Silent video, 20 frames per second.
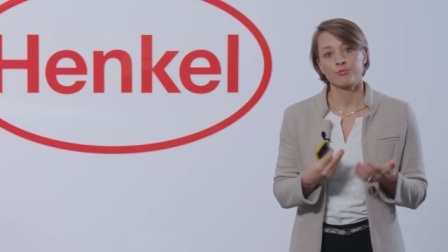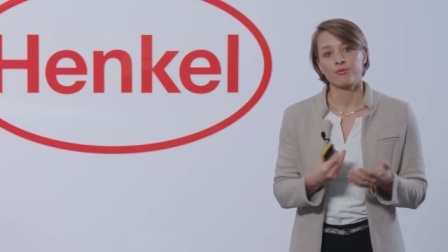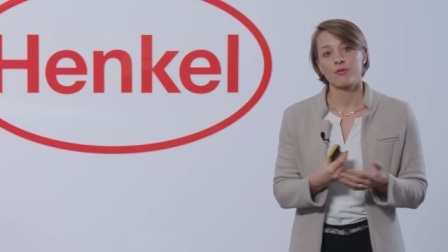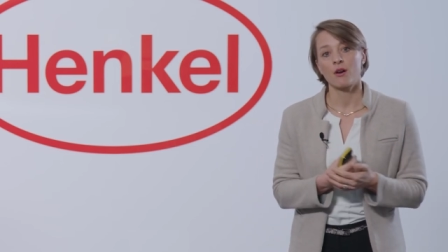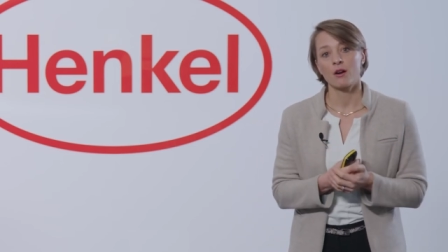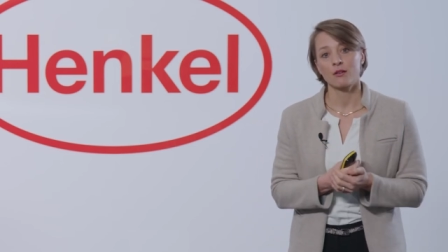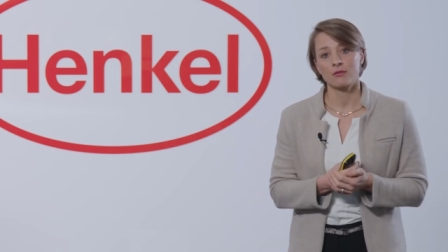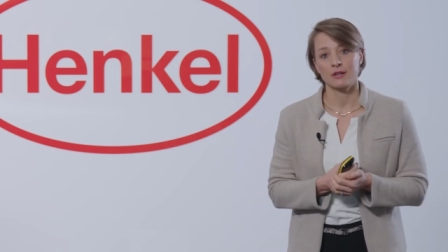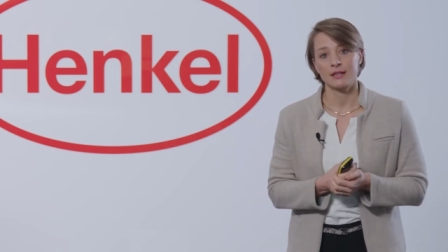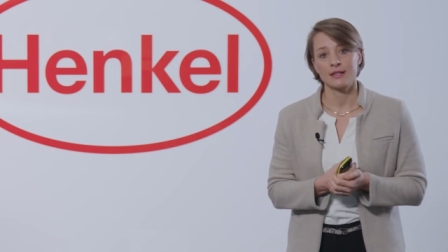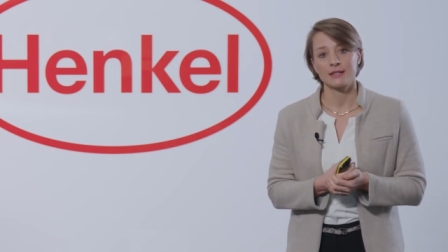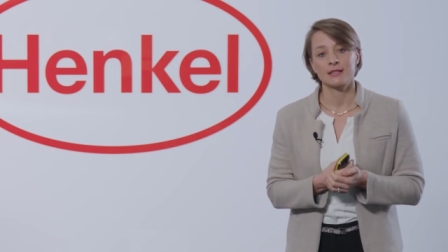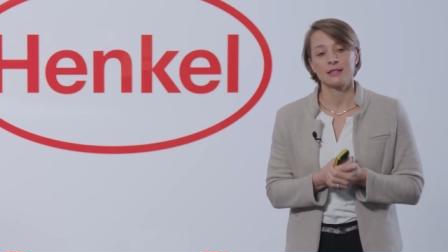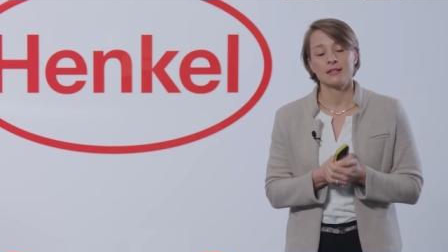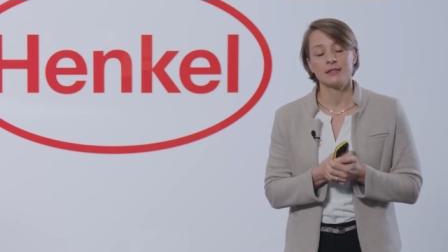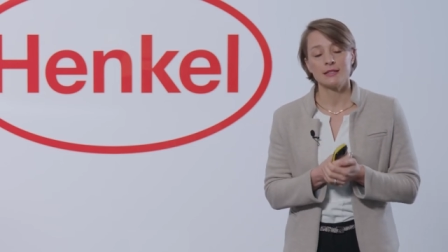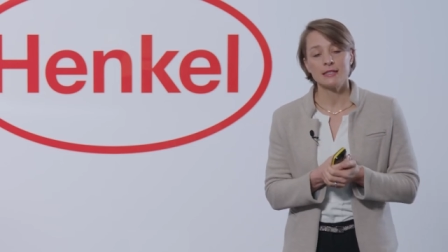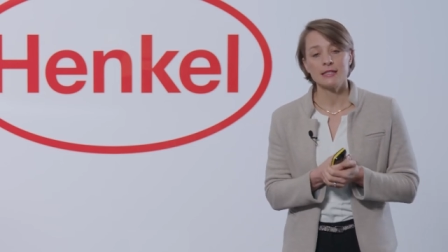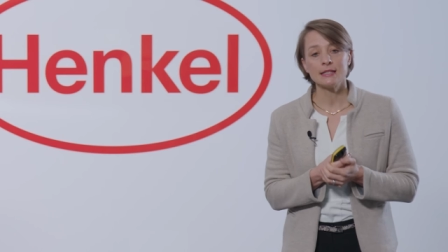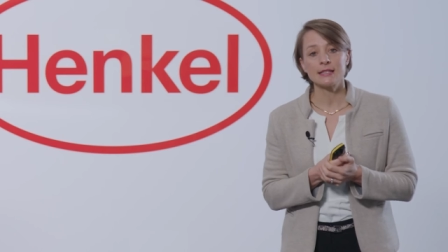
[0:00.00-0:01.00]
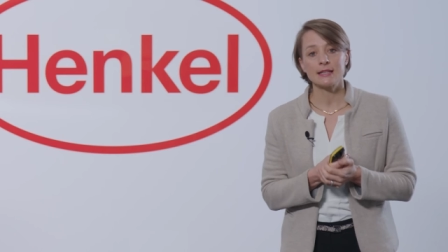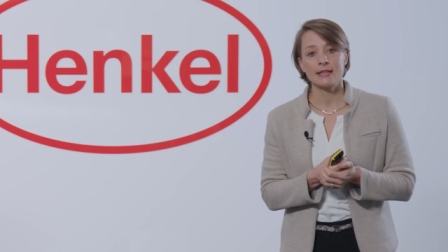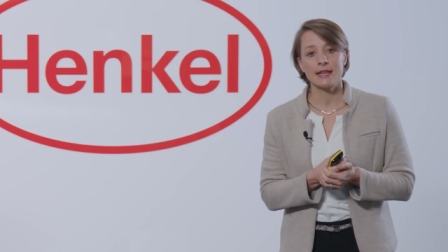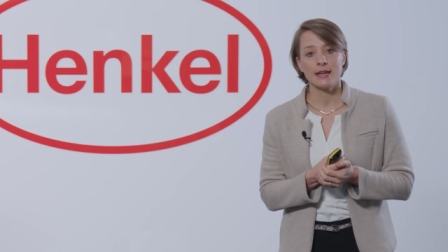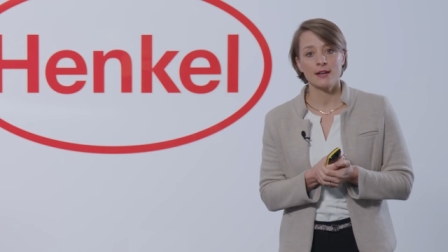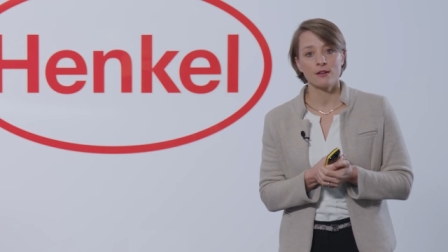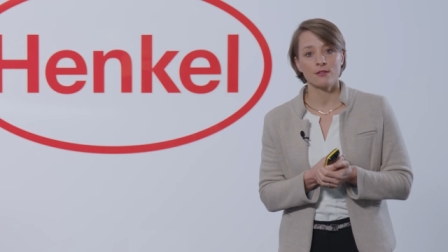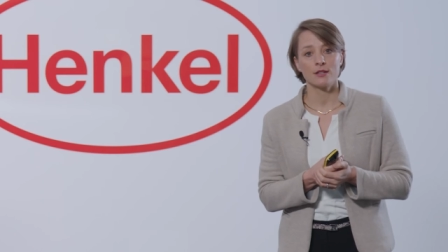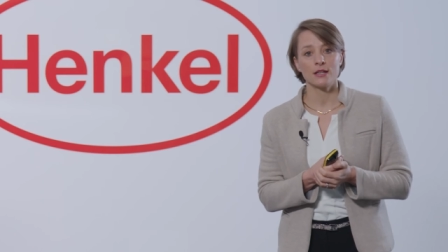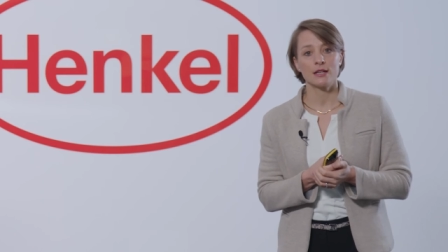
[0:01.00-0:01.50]
progress in these
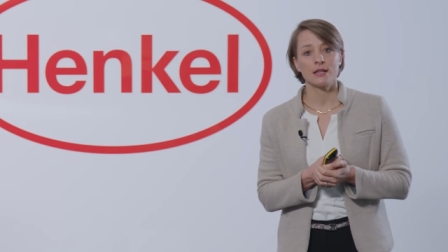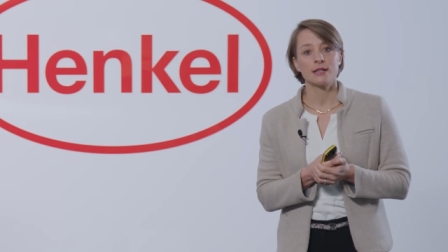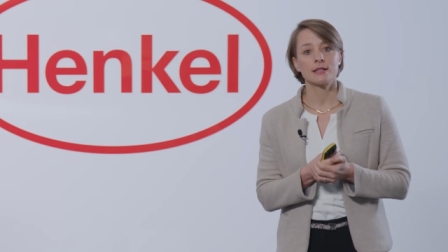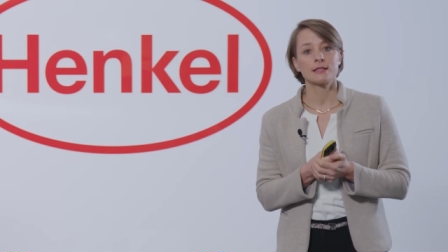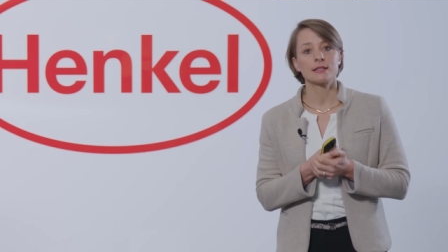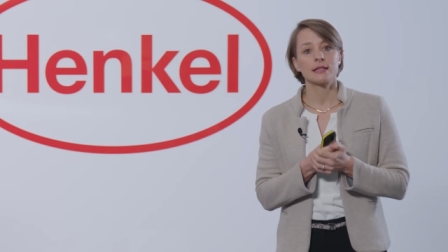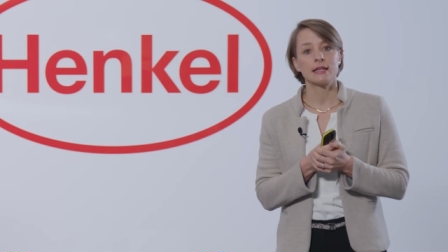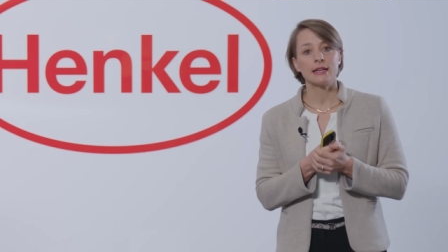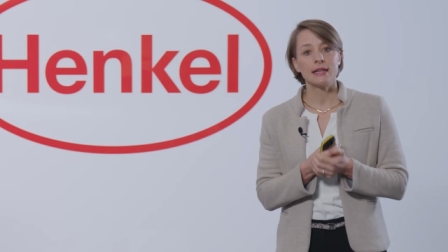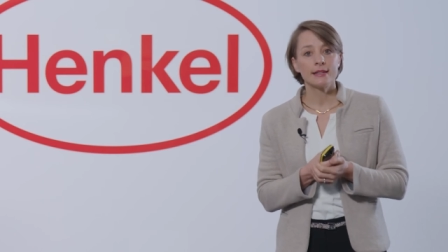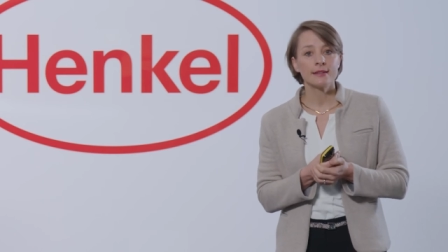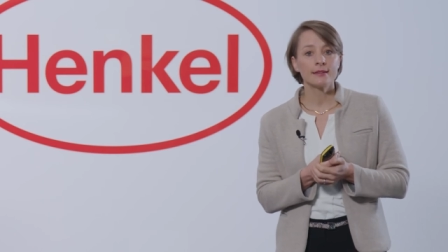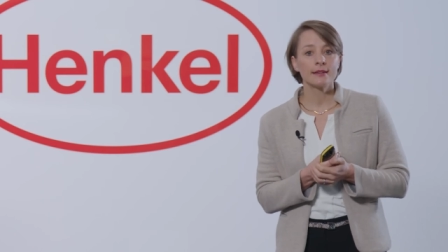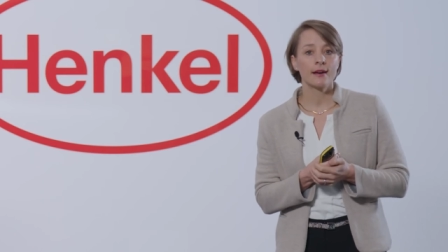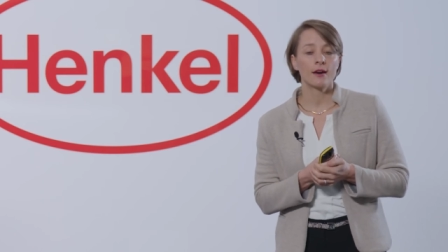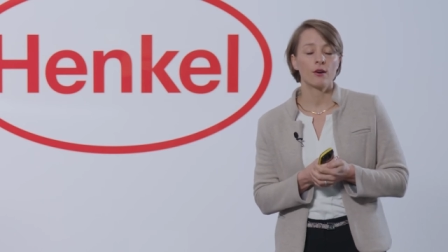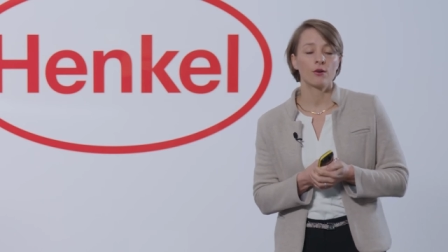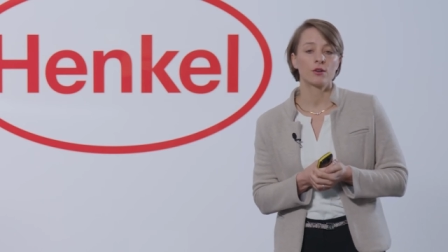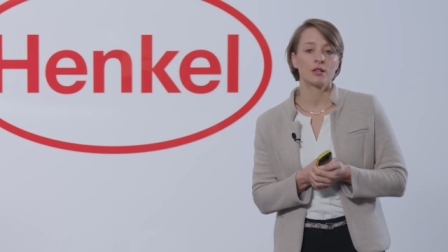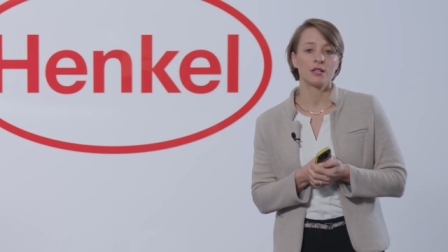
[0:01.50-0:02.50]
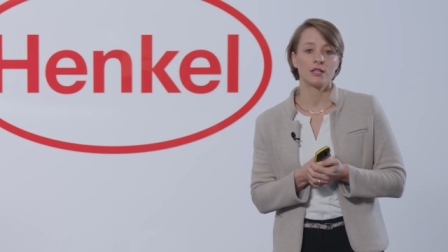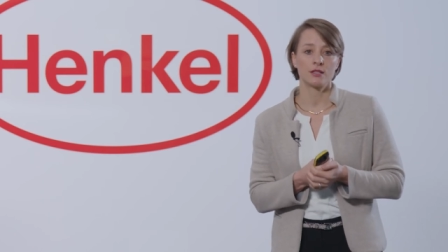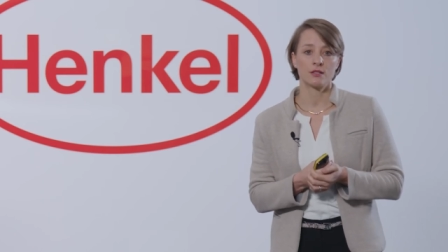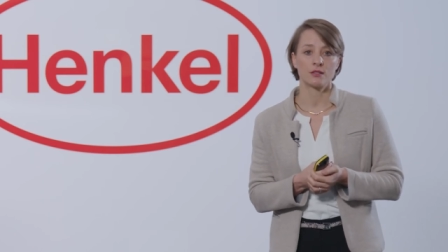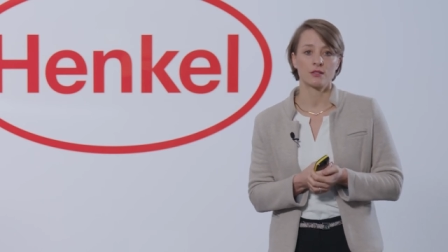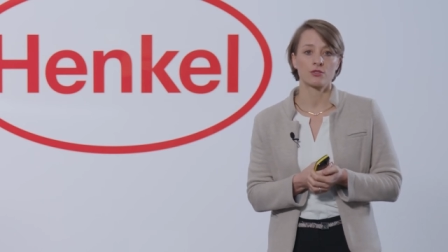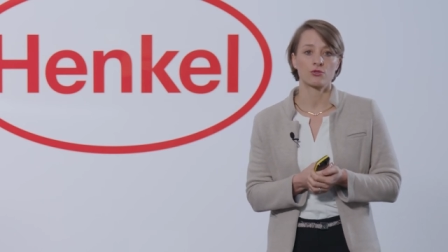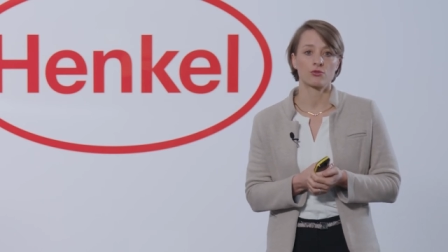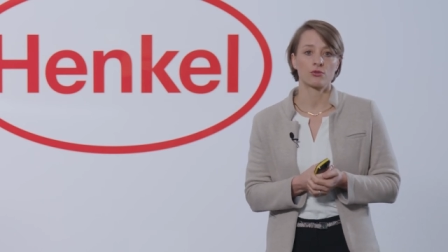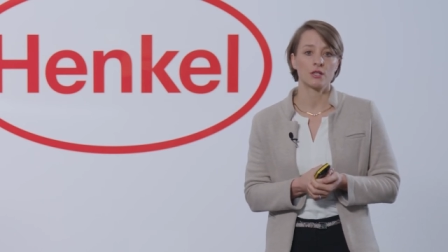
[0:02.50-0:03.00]
areas in our
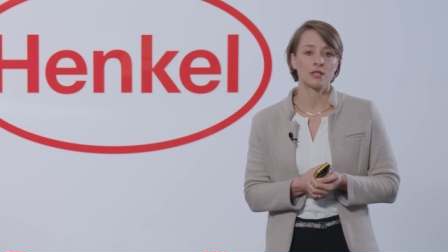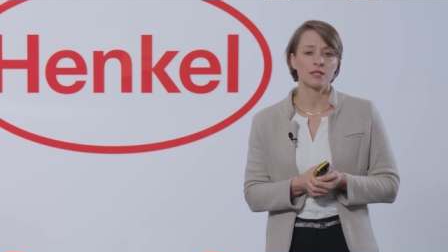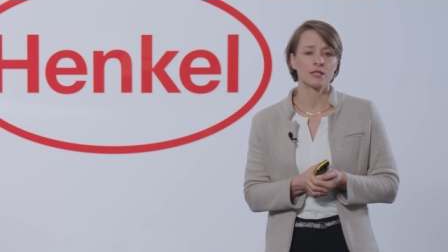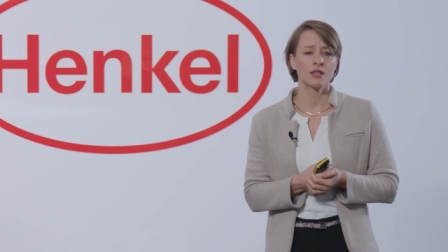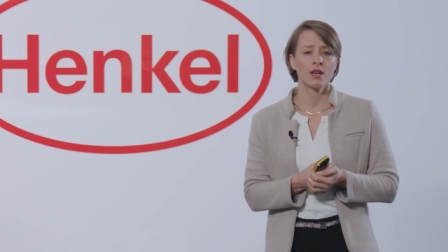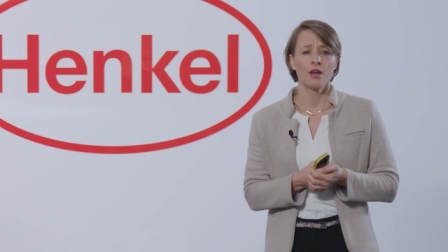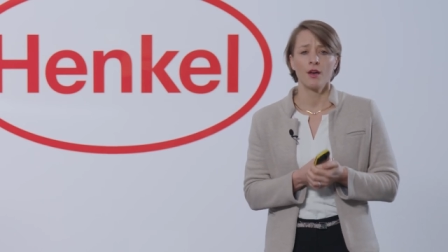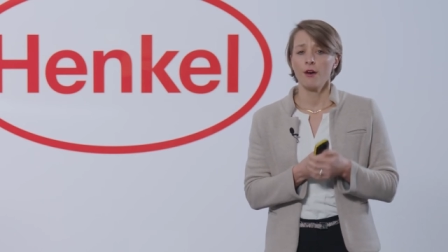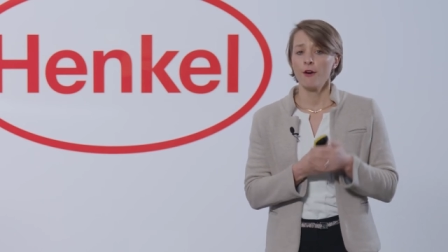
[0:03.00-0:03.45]
industries,